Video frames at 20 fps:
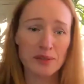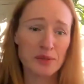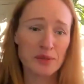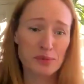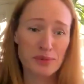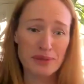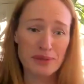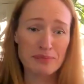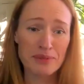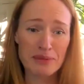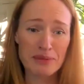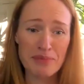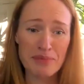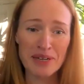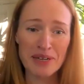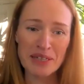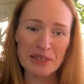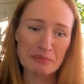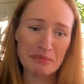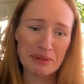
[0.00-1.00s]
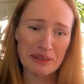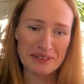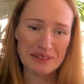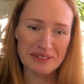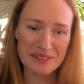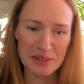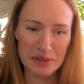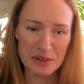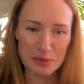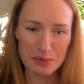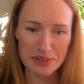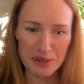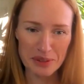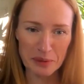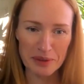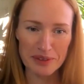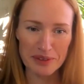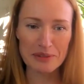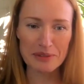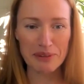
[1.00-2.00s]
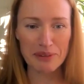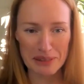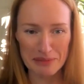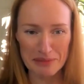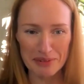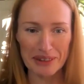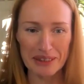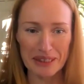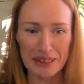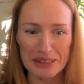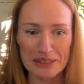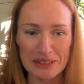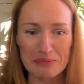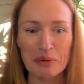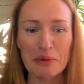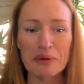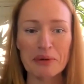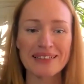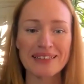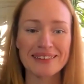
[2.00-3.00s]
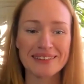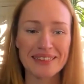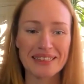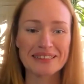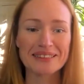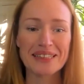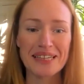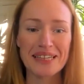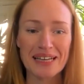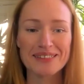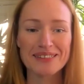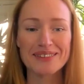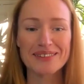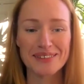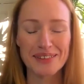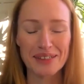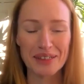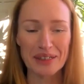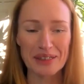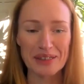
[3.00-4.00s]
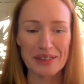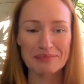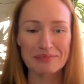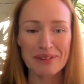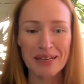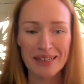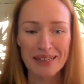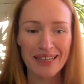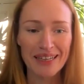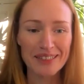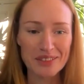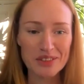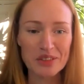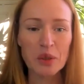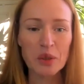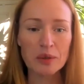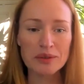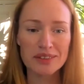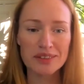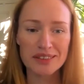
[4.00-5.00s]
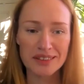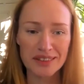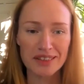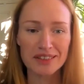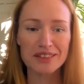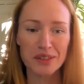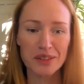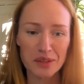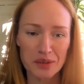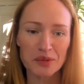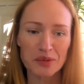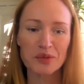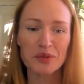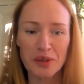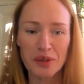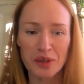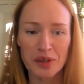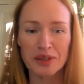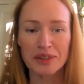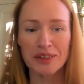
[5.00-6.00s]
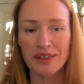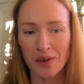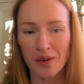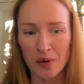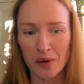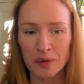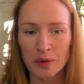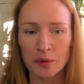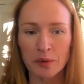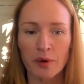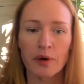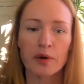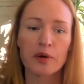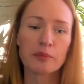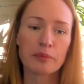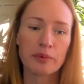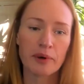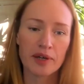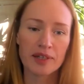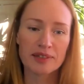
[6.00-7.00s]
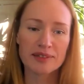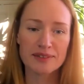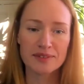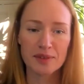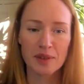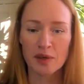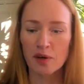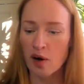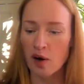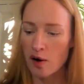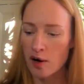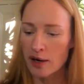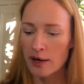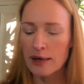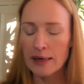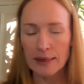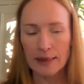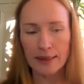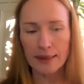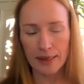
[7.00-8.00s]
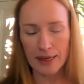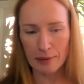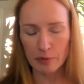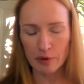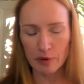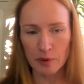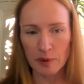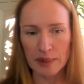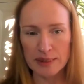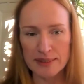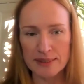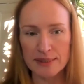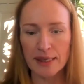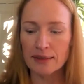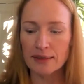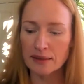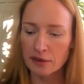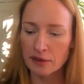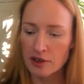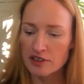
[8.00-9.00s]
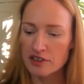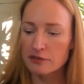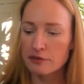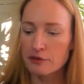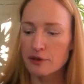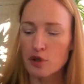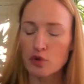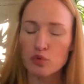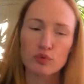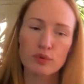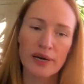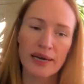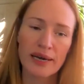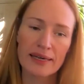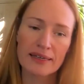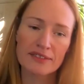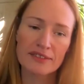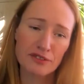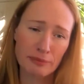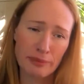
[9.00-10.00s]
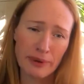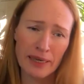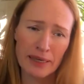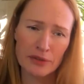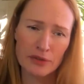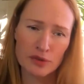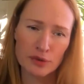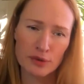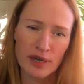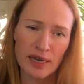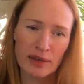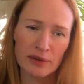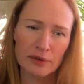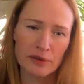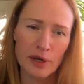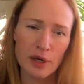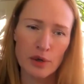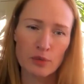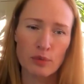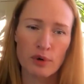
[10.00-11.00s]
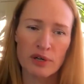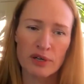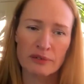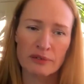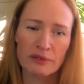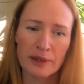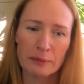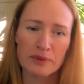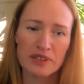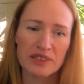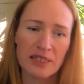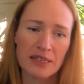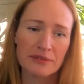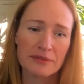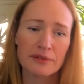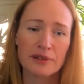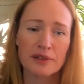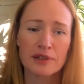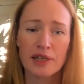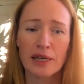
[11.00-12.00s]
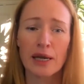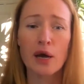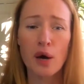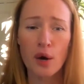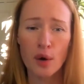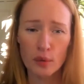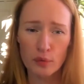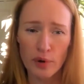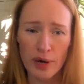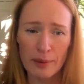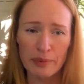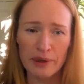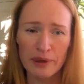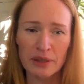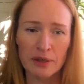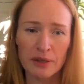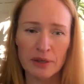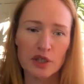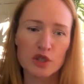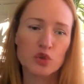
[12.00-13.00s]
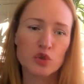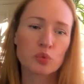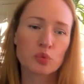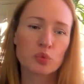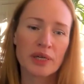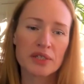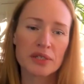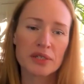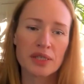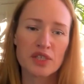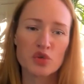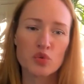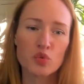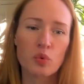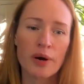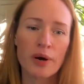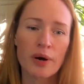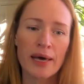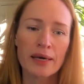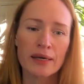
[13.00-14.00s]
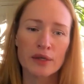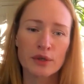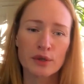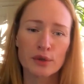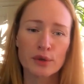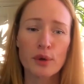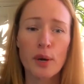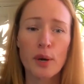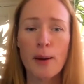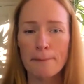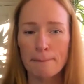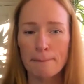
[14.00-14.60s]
you read my mind, because this was going to be my next point, that yes, it's not just you learning on your own, but there are, like Emanuele said, there are different ways of being together, and one of them is definitely webinars, which is where you